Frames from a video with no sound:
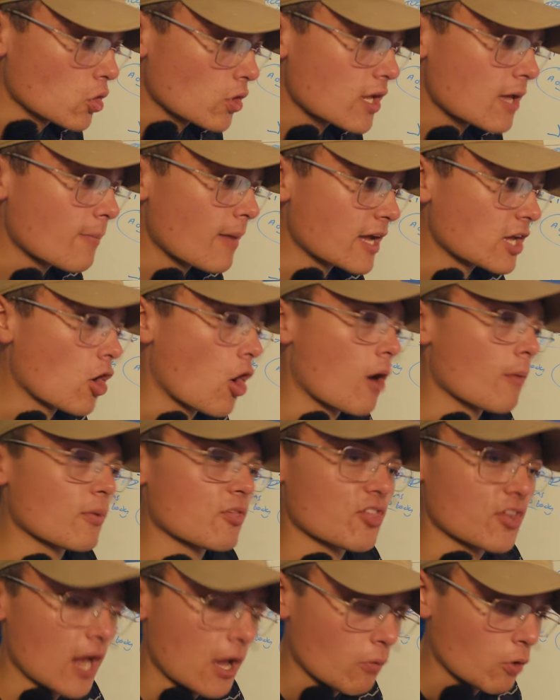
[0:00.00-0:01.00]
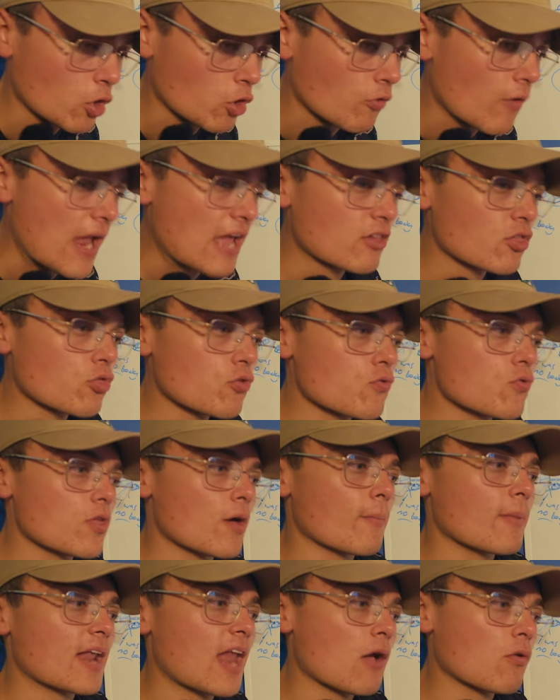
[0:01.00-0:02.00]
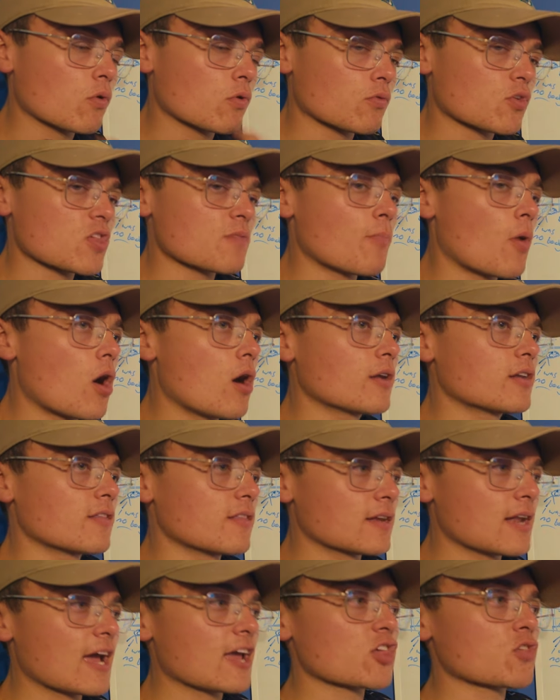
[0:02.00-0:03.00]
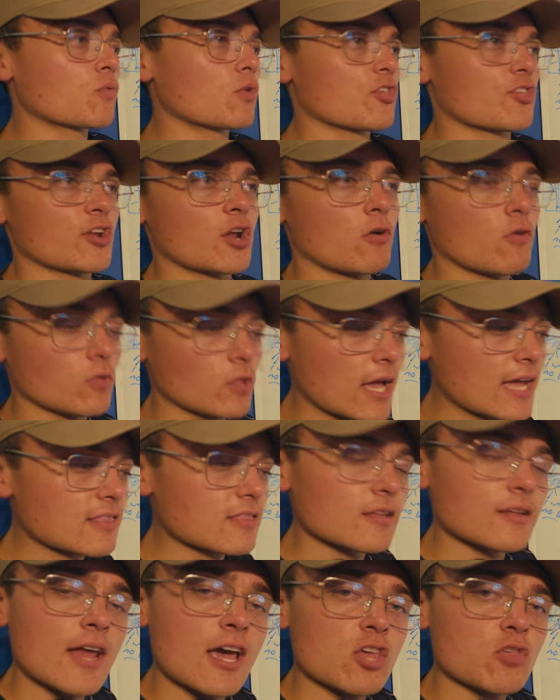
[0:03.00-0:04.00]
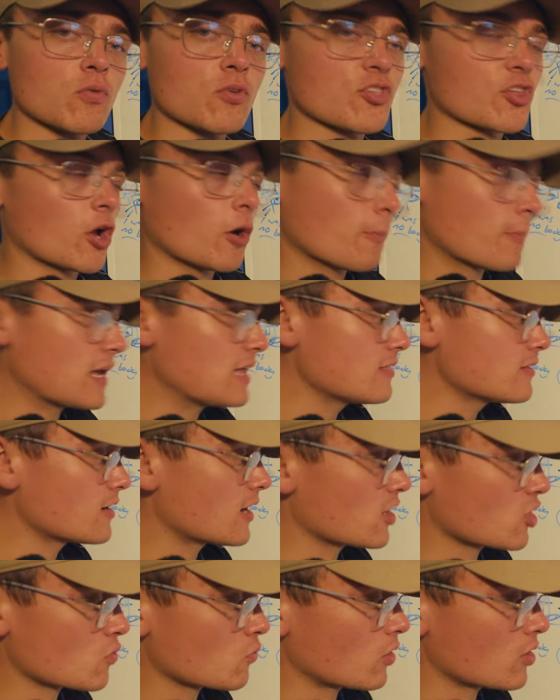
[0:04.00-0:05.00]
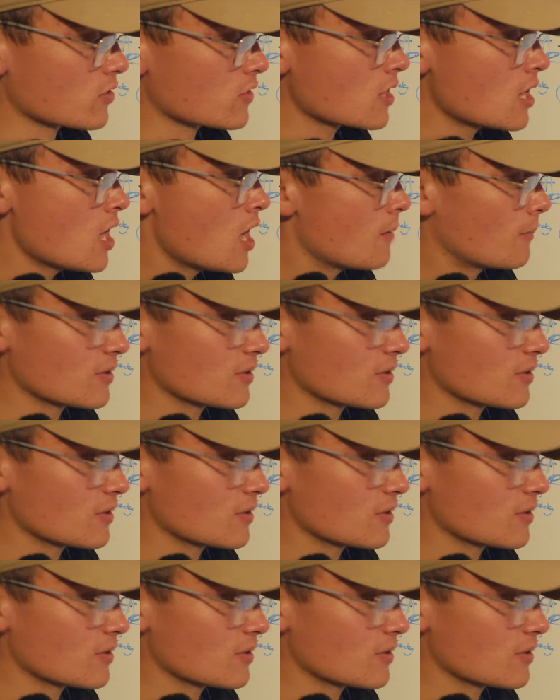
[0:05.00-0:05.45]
look at my comments and I will graze through them, and I will respond to the nice ones, and I'll like the nice ones, and I'll pin the nice ones.